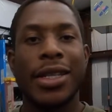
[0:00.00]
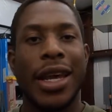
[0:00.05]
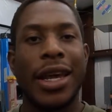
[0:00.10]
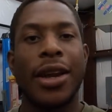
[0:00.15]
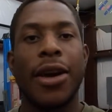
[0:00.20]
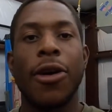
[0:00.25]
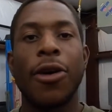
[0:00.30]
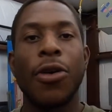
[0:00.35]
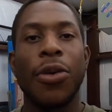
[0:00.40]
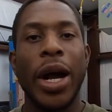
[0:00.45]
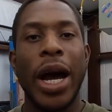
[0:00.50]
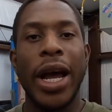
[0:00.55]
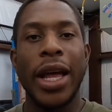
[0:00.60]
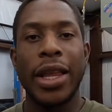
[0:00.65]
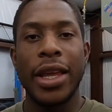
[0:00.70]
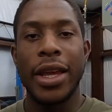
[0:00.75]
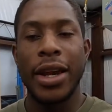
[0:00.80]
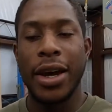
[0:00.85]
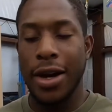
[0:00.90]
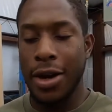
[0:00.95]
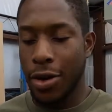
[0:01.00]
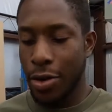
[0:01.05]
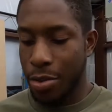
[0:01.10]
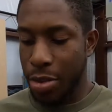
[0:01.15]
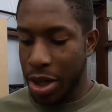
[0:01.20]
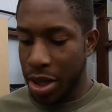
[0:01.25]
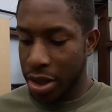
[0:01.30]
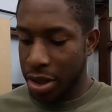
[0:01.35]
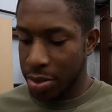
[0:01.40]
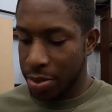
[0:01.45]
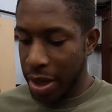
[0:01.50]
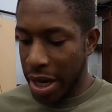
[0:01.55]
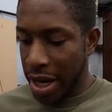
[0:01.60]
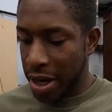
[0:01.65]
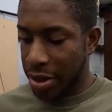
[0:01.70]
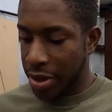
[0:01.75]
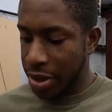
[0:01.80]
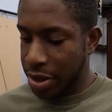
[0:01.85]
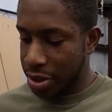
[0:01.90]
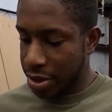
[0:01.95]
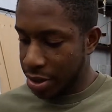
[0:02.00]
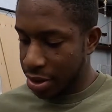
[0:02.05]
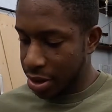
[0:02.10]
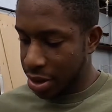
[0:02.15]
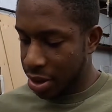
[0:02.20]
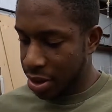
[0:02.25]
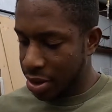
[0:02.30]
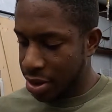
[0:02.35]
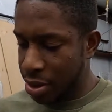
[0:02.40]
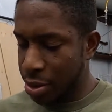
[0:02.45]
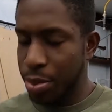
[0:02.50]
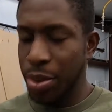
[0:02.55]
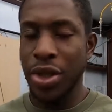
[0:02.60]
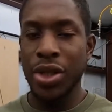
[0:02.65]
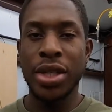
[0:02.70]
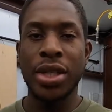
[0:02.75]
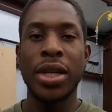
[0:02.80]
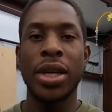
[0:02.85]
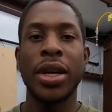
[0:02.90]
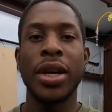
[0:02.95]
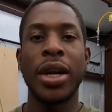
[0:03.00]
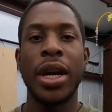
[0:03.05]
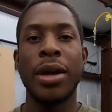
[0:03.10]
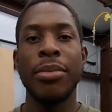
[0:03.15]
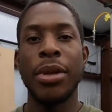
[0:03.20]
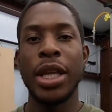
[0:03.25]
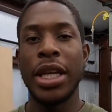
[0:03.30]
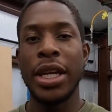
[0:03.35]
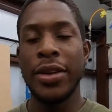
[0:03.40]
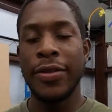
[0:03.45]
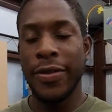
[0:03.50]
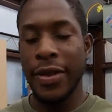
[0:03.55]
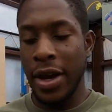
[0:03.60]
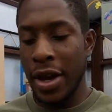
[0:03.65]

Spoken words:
an O'Reilly Auto Parts battery, so it's the Super Start, I believe,